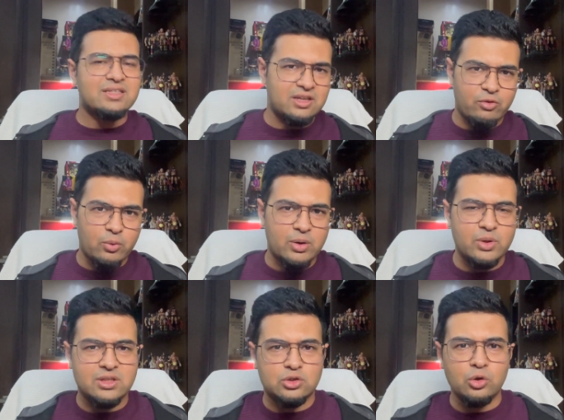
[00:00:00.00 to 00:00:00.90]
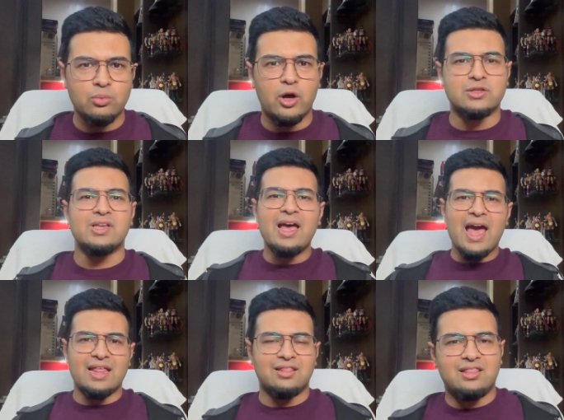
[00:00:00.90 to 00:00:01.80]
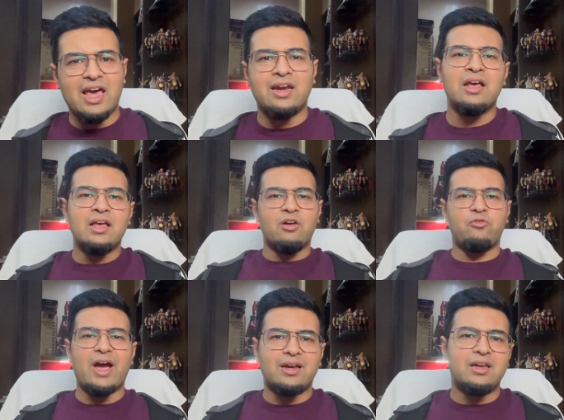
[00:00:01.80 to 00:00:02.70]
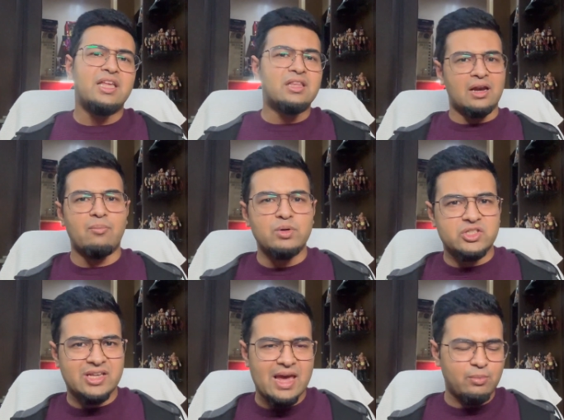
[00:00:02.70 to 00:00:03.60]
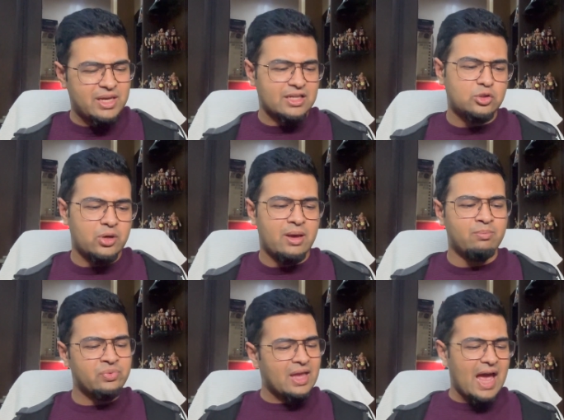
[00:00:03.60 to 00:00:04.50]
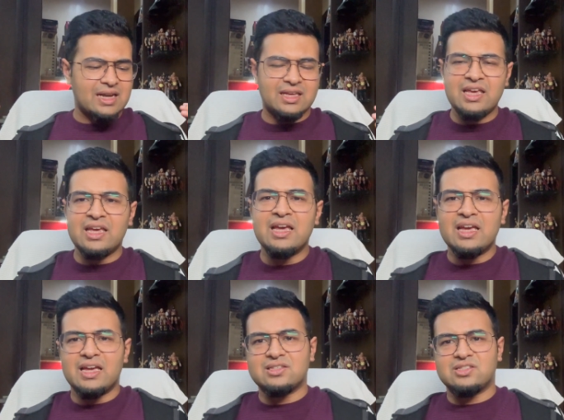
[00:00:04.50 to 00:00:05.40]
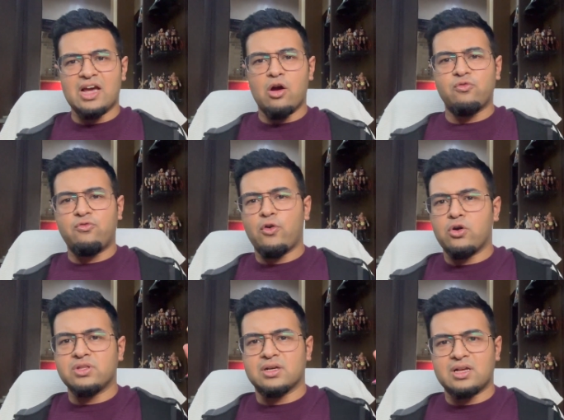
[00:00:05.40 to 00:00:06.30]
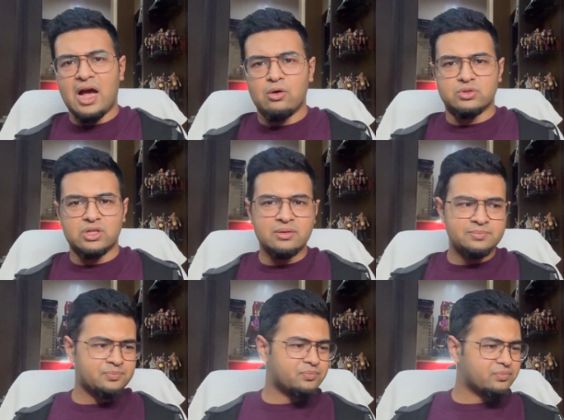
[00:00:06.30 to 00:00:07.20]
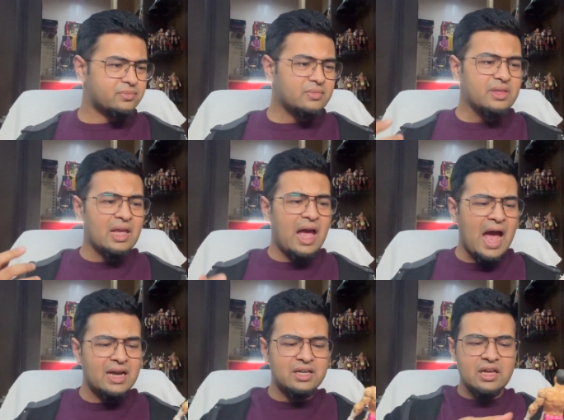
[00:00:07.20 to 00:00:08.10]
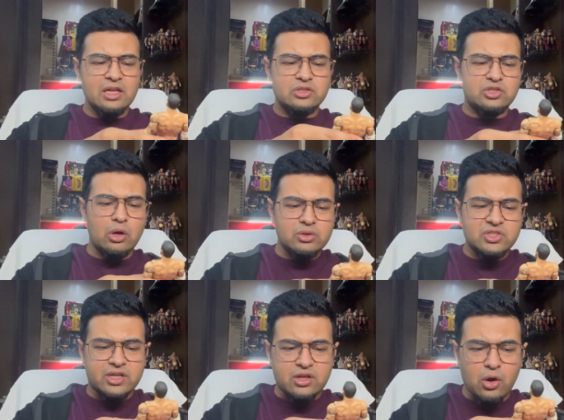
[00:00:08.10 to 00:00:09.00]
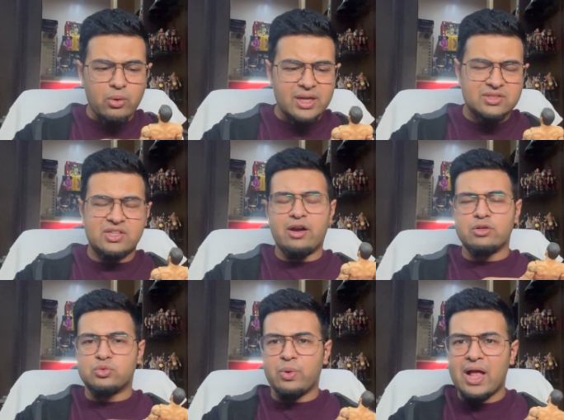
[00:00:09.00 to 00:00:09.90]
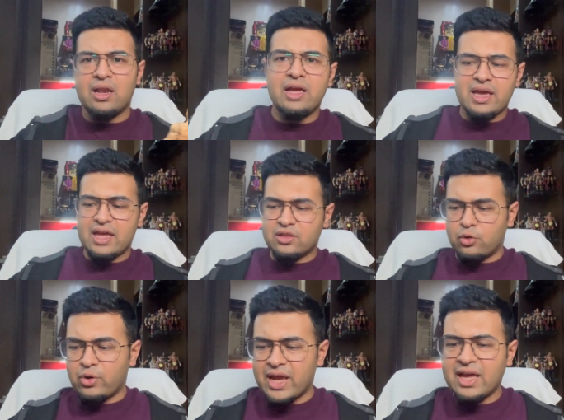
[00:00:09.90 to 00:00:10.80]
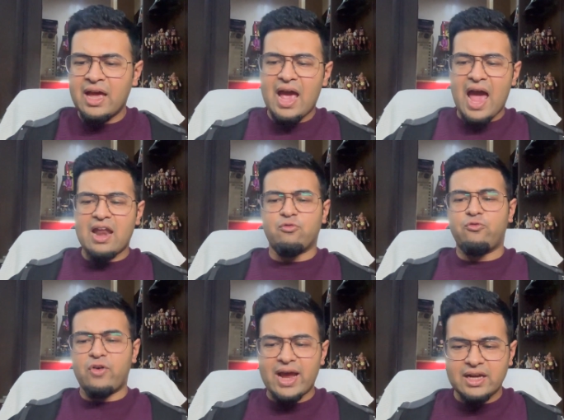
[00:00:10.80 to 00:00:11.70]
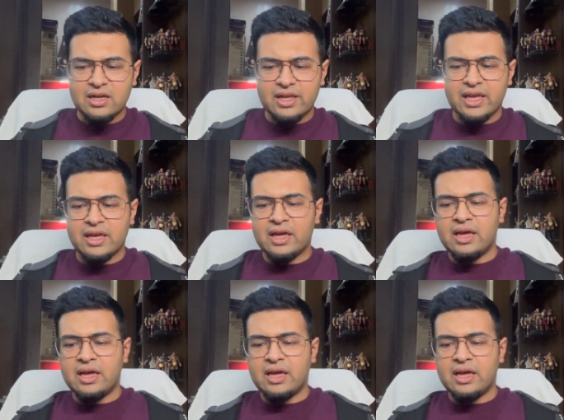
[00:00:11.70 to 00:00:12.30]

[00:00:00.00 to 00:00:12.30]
everyone with the toolbox, and then finally the numbers game get to him, and he is down for the count. And Solo Sikoa is there as well in the ring, and finally,